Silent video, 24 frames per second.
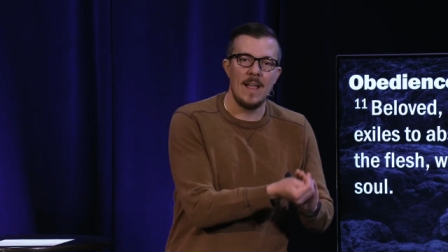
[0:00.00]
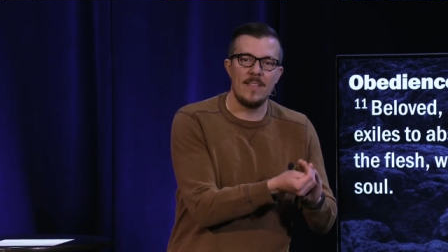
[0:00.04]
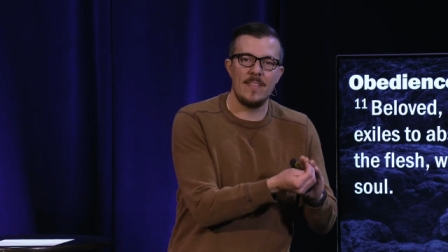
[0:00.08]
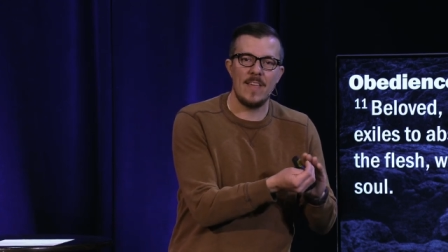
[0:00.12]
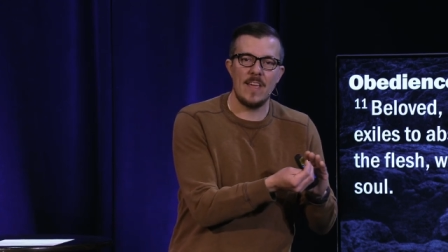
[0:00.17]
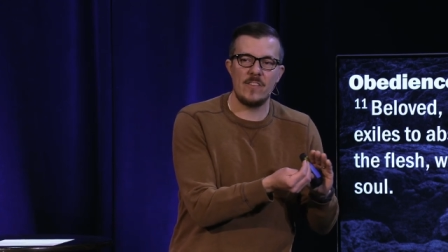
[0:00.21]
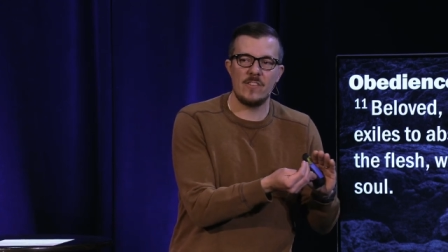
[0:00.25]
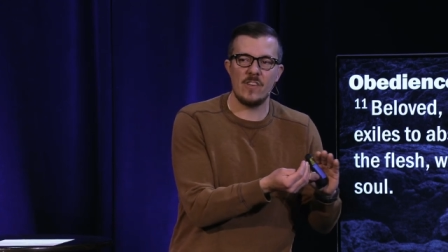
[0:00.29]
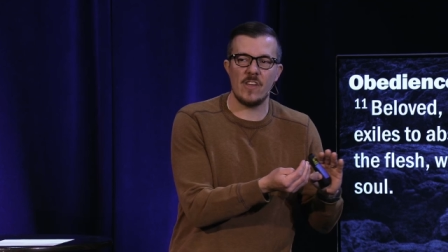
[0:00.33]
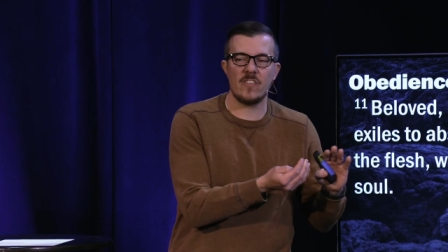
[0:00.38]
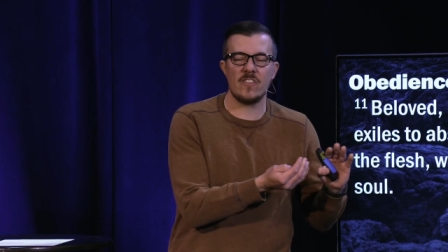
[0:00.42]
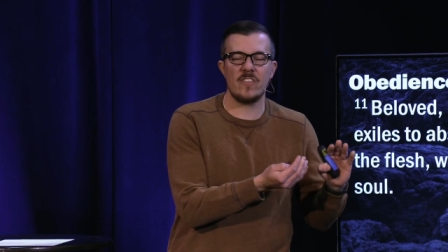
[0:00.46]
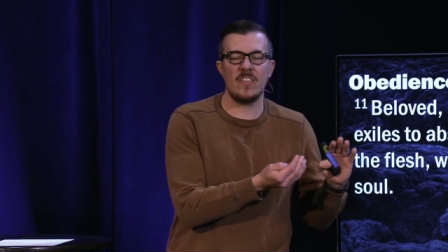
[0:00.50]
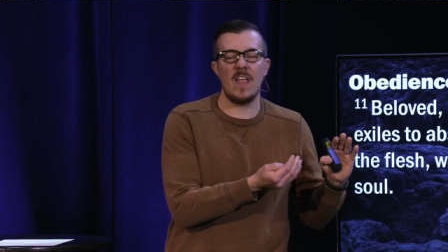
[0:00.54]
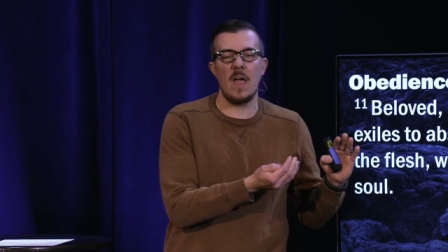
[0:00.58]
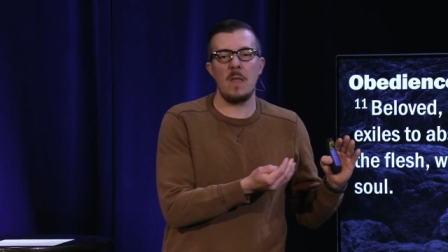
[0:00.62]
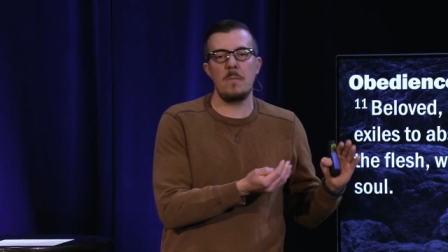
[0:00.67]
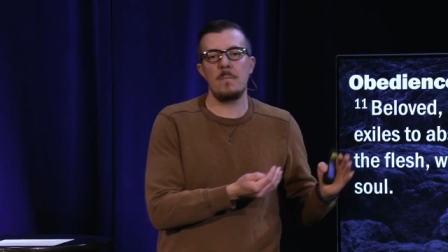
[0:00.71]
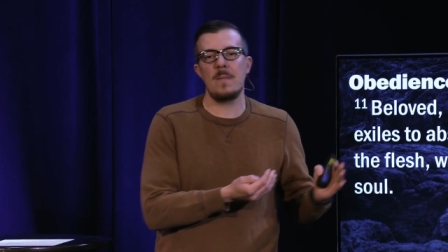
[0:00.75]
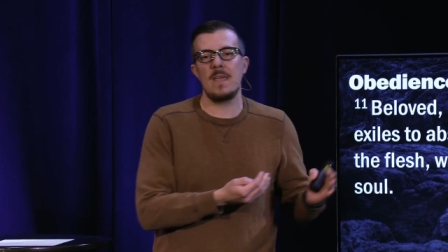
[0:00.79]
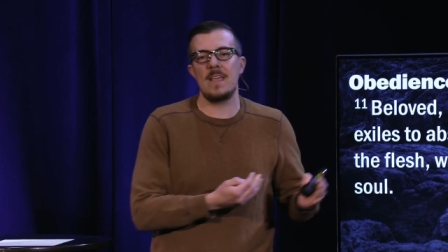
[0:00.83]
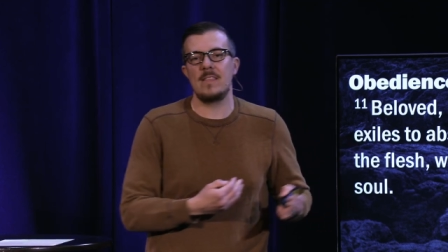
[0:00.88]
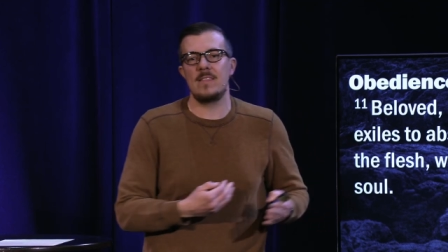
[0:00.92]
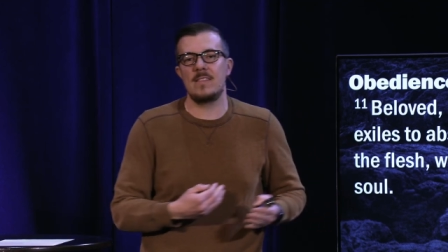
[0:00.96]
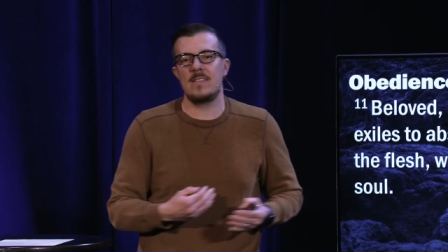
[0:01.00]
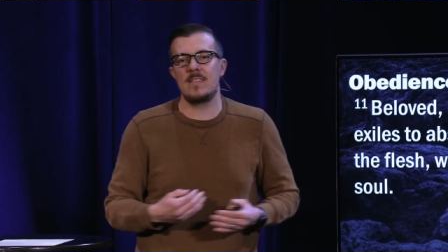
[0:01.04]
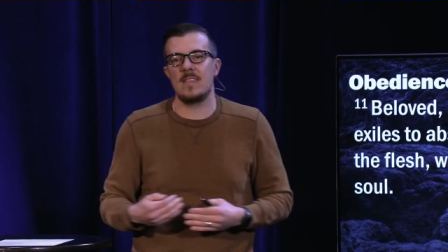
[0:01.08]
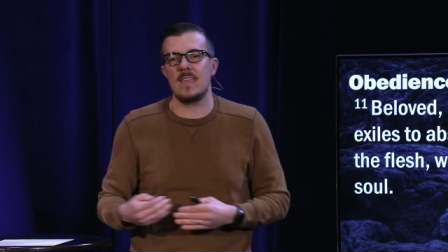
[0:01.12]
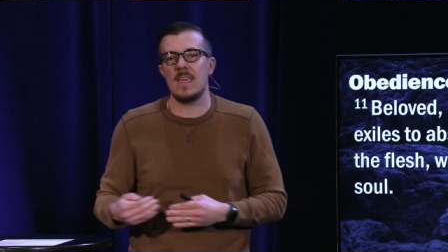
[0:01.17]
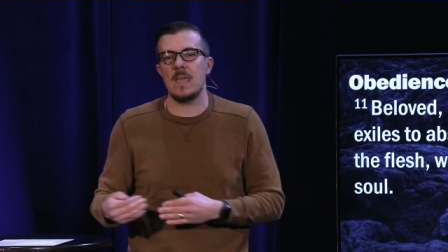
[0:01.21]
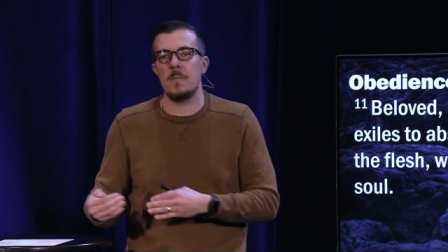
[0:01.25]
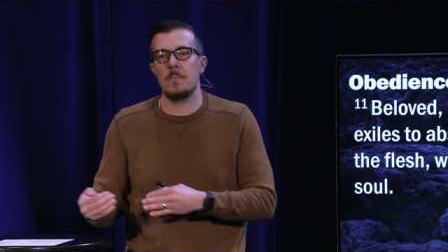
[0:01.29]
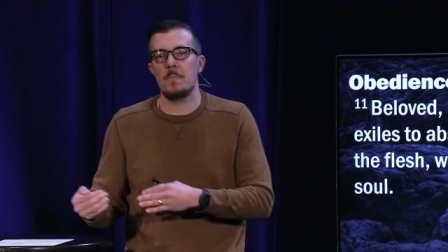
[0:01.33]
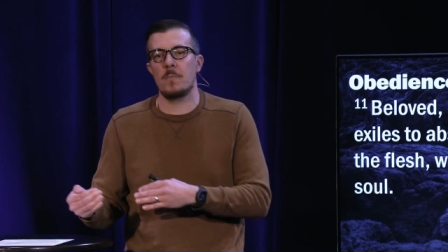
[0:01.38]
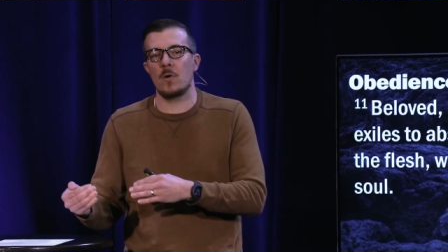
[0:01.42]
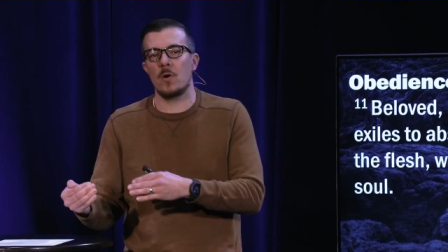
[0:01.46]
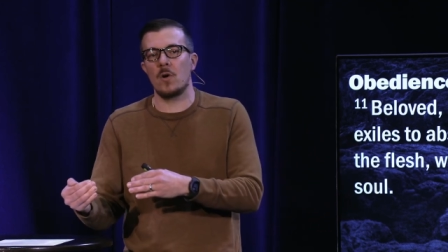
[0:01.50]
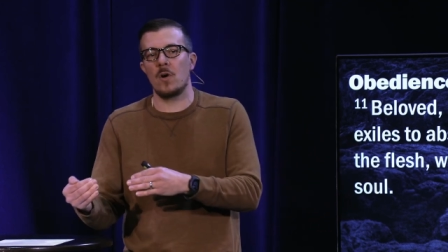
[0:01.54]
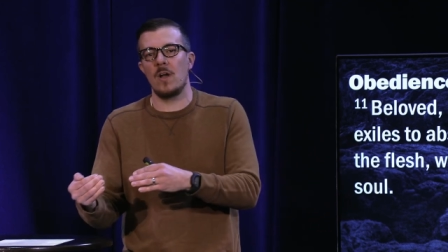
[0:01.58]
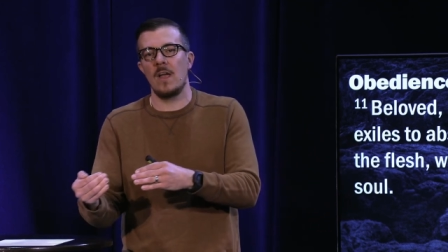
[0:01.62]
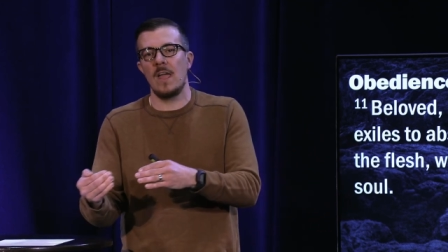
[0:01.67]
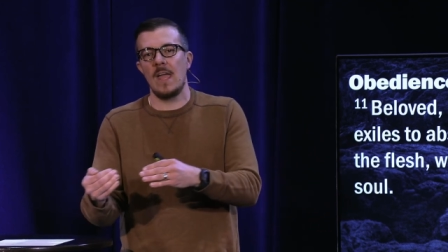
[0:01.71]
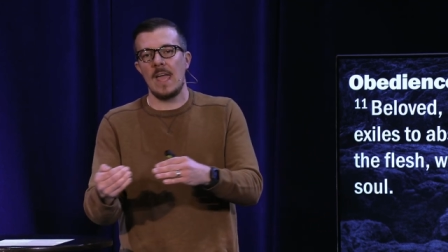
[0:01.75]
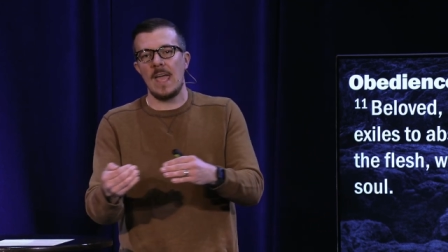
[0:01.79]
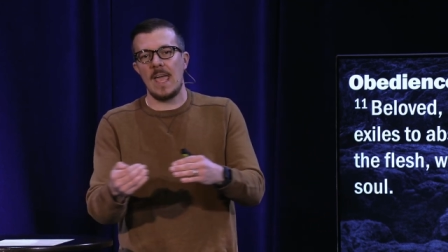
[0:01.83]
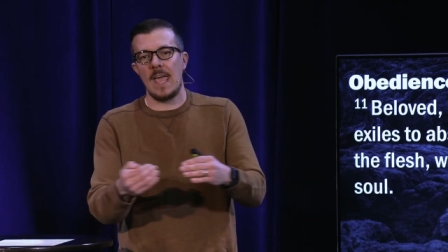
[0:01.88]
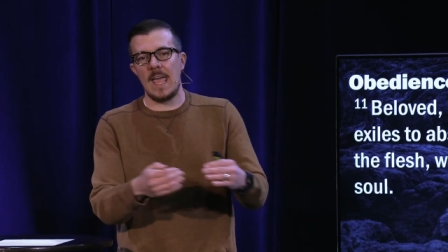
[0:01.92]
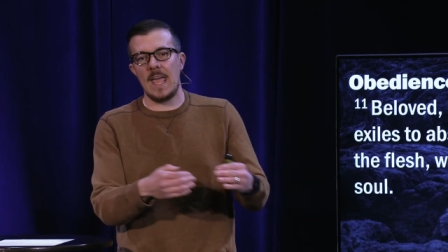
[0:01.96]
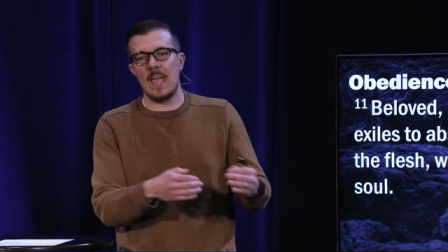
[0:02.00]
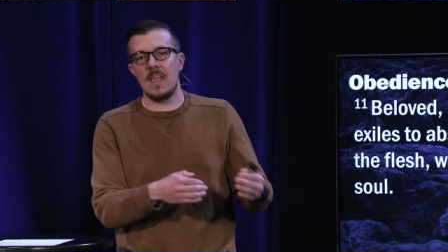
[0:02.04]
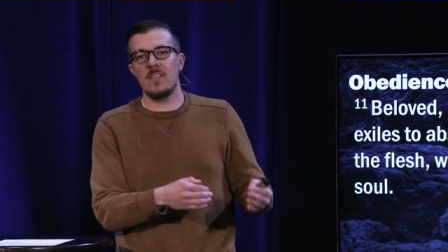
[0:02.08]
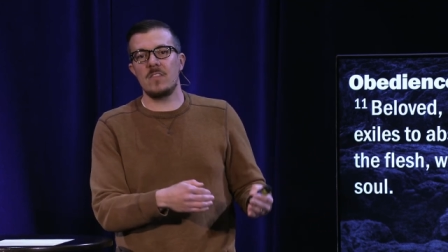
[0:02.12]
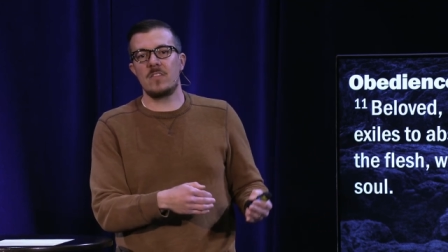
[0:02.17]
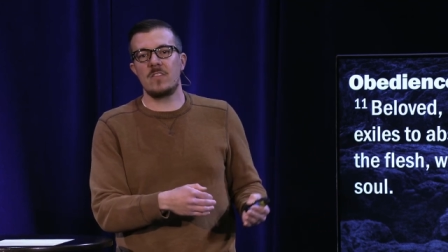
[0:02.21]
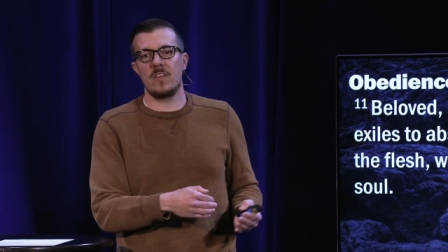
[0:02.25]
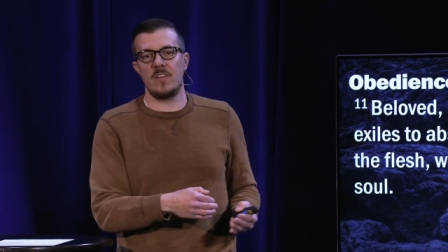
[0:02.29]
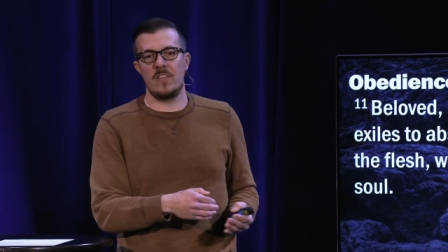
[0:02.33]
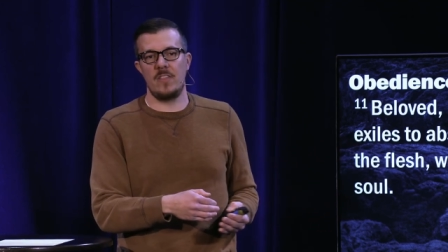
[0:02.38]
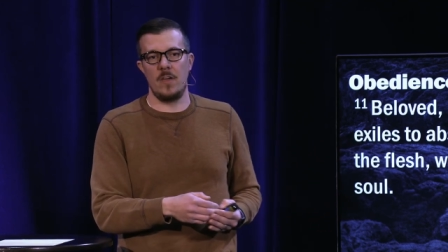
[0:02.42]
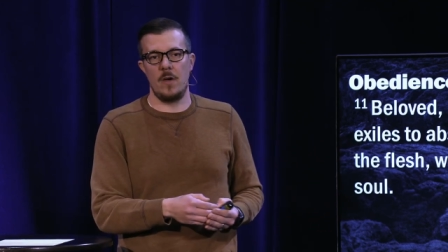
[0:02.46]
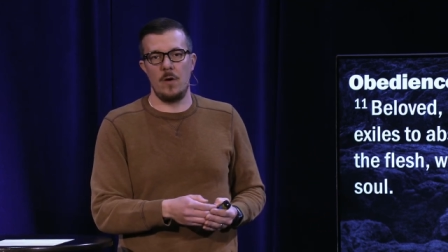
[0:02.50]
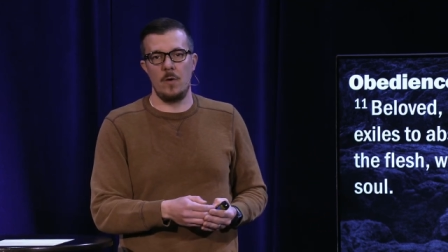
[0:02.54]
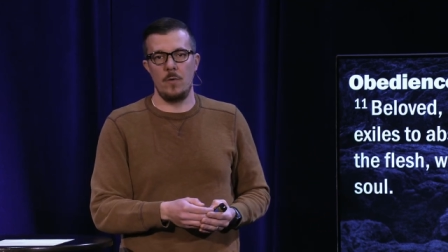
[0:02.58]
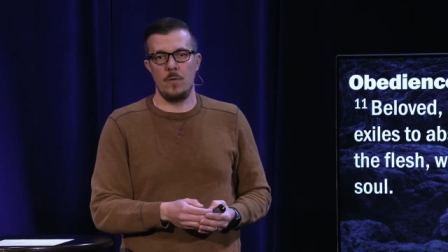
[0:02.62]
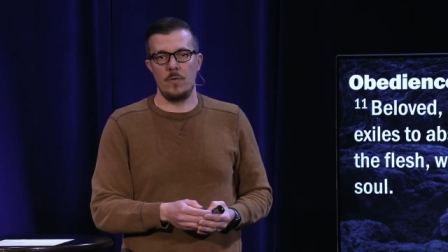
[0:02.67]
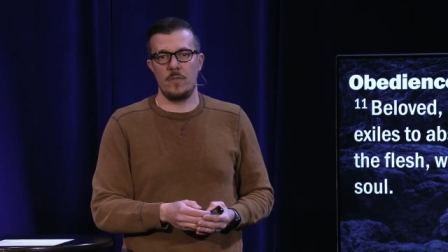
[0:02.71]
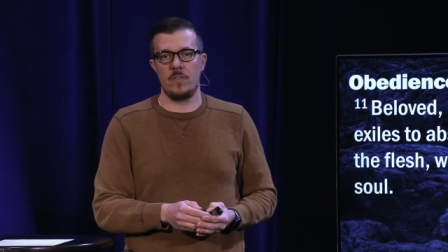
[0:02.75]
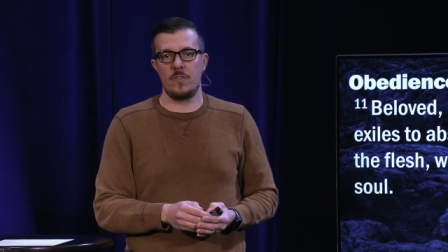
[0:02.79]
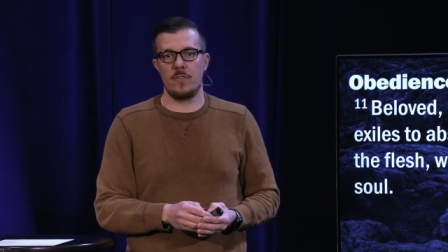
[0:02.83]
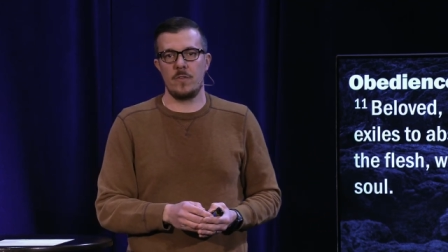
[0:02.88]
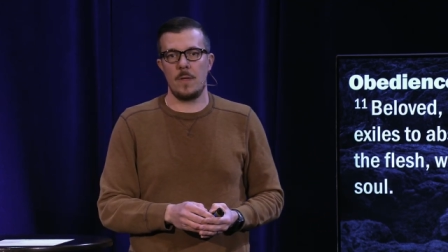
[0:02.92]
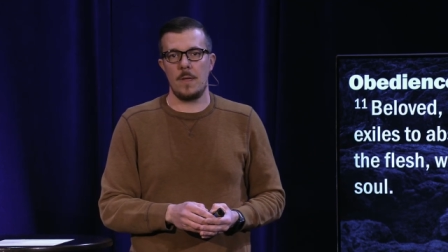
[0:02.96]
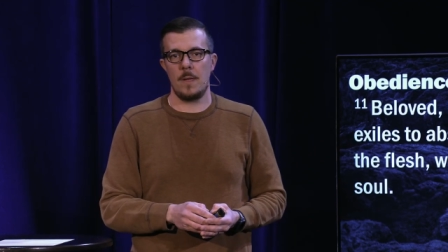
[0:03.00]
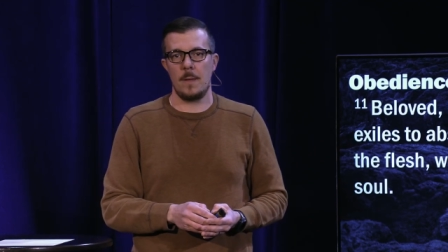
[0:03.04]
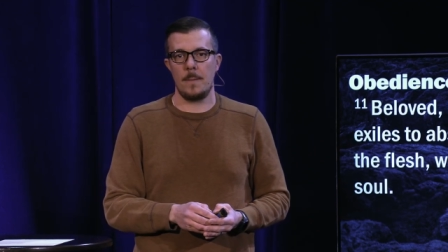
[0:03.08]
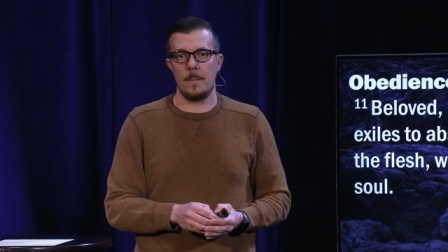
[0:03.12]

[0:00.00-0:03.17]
they just led me deeper into those.